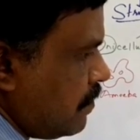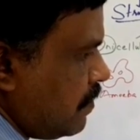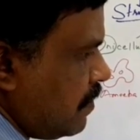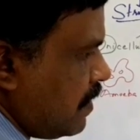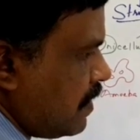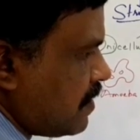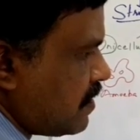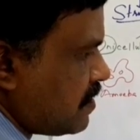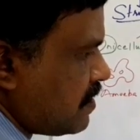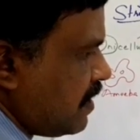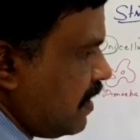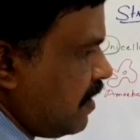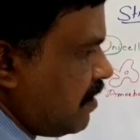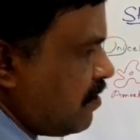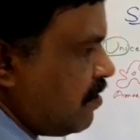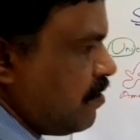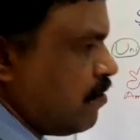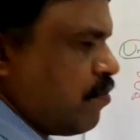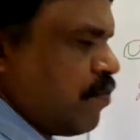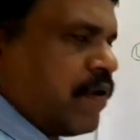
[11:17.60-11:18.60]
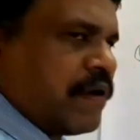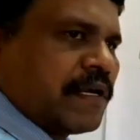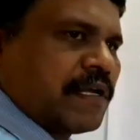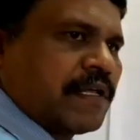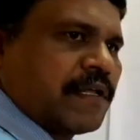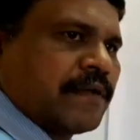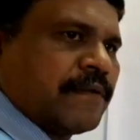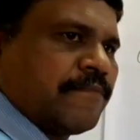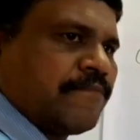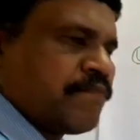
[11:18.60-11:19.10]
Let us take
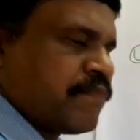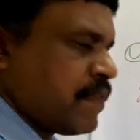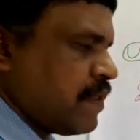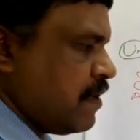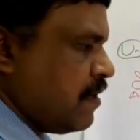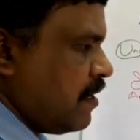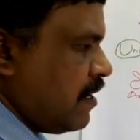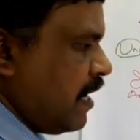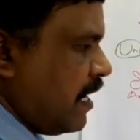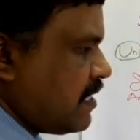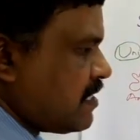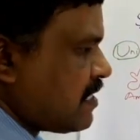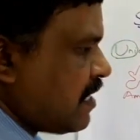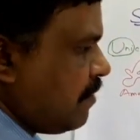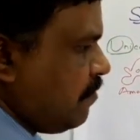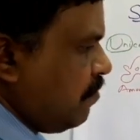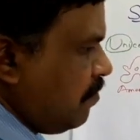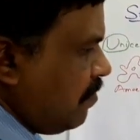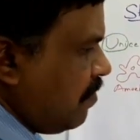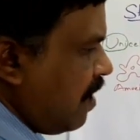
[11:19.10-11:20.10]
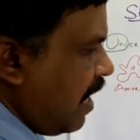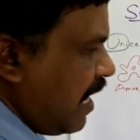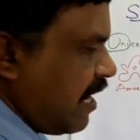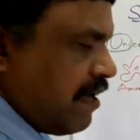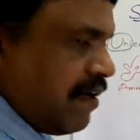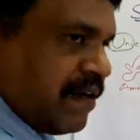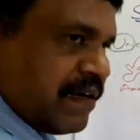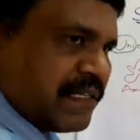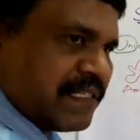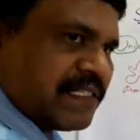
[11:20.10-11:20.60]
water. And some
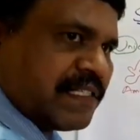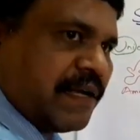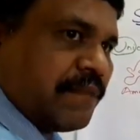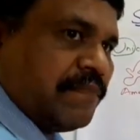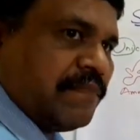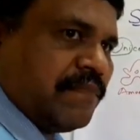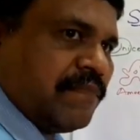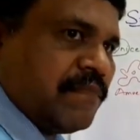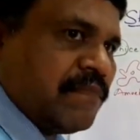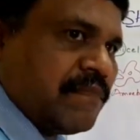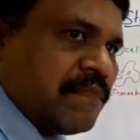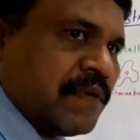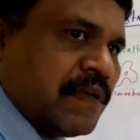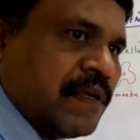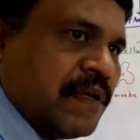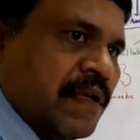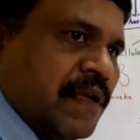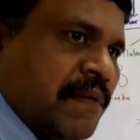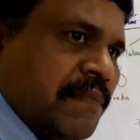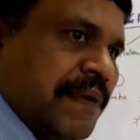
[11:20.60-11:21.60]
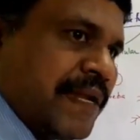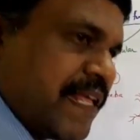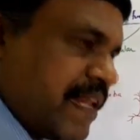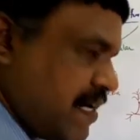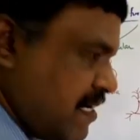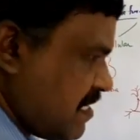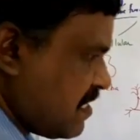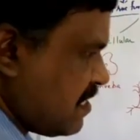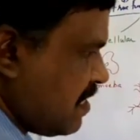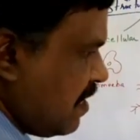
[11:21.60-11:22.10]
ions, some
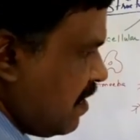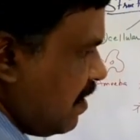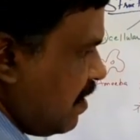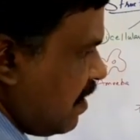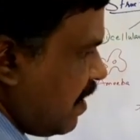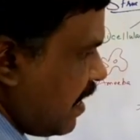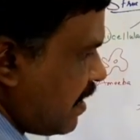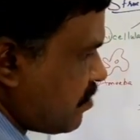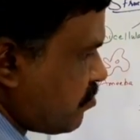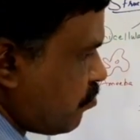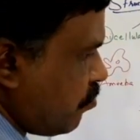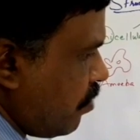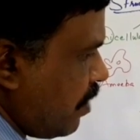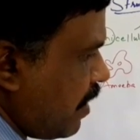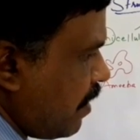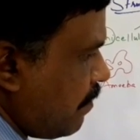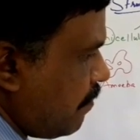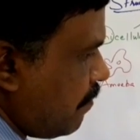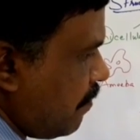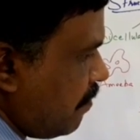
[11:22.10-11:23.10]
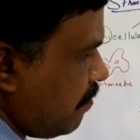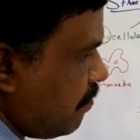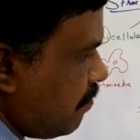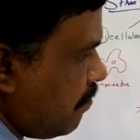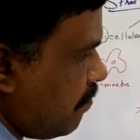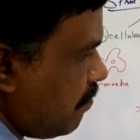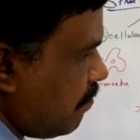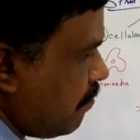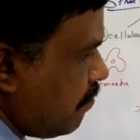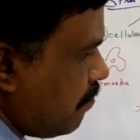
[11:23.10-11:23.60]
minerals like sodium,
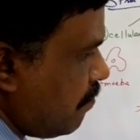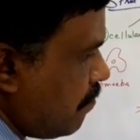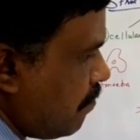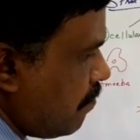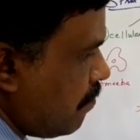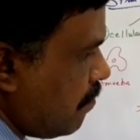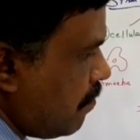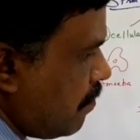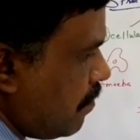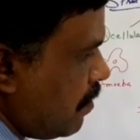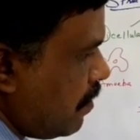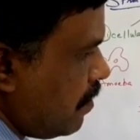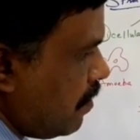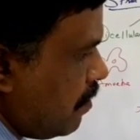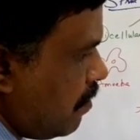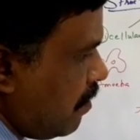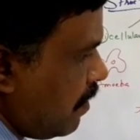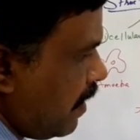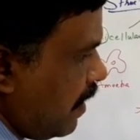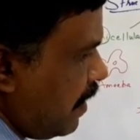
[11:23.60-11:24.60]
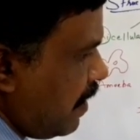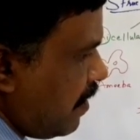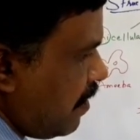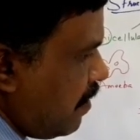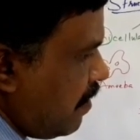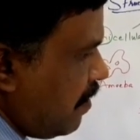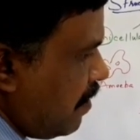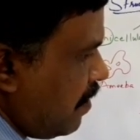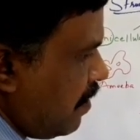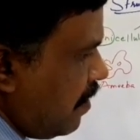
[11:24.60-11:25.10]
okay,
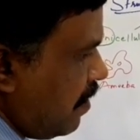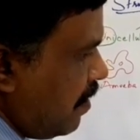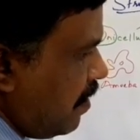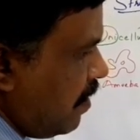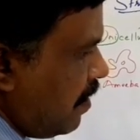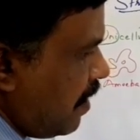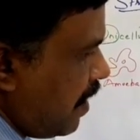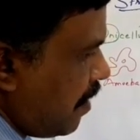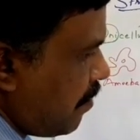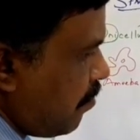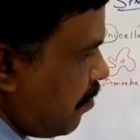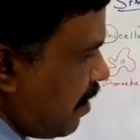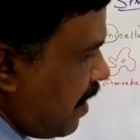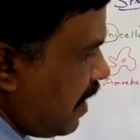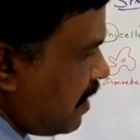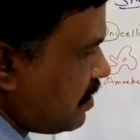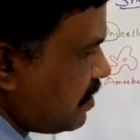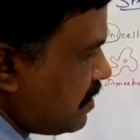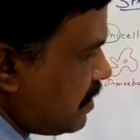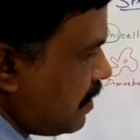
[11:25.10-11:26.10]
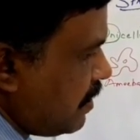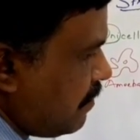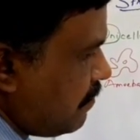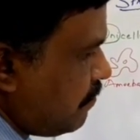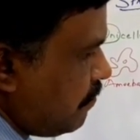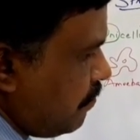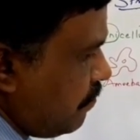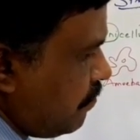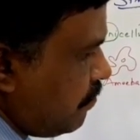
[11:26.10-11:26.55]
like potassium.